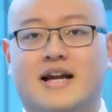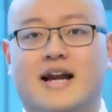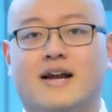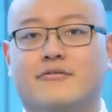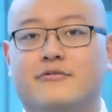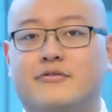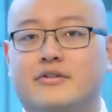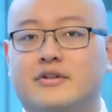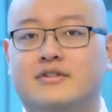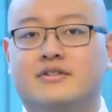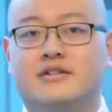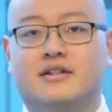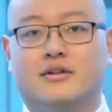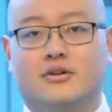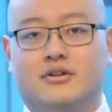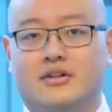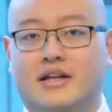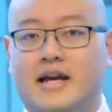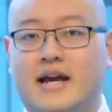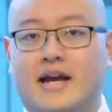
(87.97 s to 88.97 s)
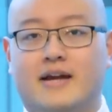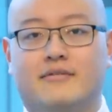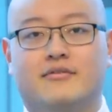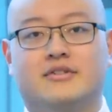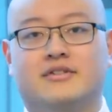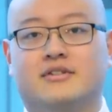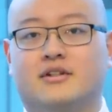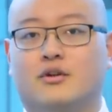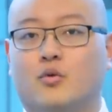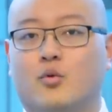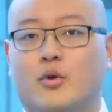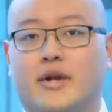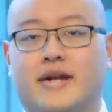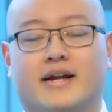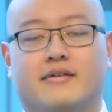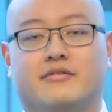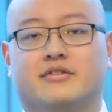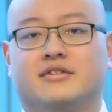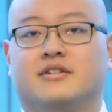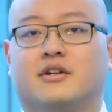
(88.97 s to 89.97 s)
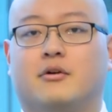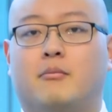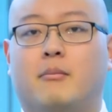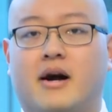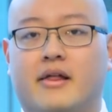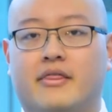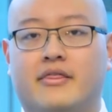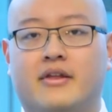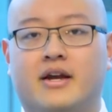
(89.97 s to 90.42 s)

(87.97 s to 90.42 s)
every single day, every single week, every single month.